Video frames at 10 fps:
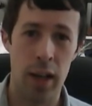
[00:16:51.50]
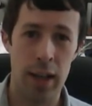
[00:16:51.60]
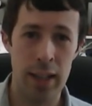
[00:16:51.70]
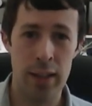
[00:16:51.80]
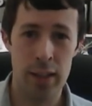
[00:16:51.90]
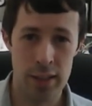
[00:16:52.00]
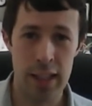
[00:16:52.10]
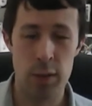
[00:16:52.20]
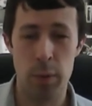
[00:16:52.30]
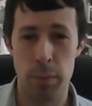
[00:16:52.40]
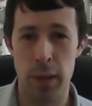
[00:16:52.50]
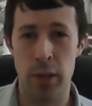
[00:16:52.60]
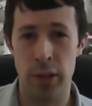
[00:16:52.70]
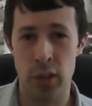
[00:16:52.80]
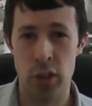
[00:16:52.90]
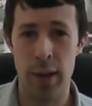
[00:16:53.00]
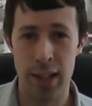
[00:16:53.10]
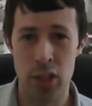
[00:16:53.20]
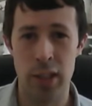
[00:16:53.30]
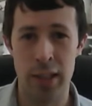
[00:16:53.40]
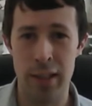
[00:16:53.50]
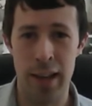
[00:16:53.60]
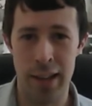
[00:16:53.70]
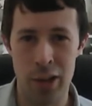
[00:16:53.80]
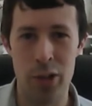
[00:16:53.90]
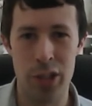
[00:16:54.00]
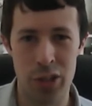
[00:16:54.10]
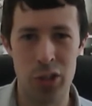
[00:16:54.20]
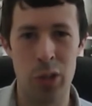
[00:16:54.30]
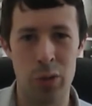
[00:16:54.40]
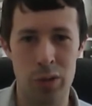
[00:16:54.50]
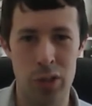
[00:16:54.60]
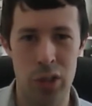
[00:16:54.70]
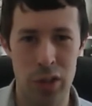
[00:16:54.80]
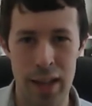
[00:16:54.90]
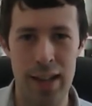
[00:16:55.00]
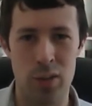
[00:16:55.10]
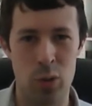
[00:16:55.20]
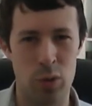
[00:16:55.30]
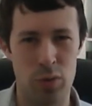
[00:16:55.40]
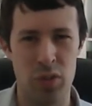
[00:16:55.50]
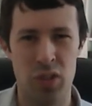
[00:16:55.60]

in the assessment period. So actually encouraging students that that sort of